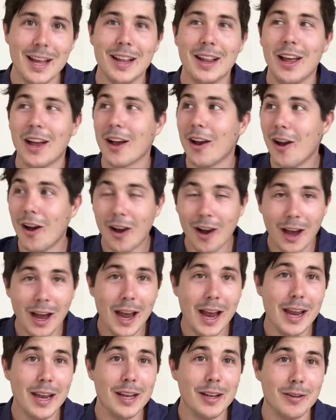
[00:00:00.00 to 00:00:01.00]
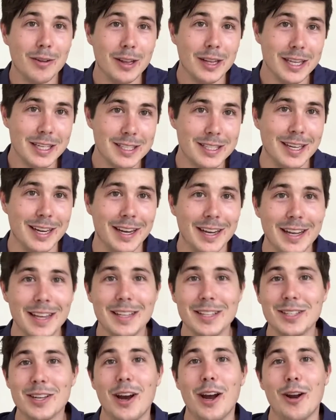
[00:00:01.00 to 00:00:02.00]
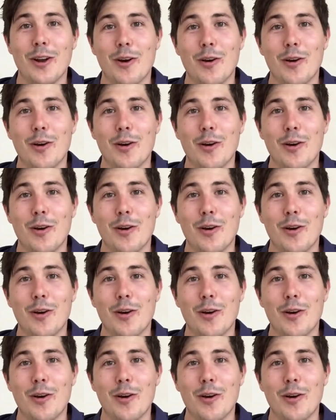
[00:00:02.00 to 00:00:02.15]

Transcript: Like, I listed inside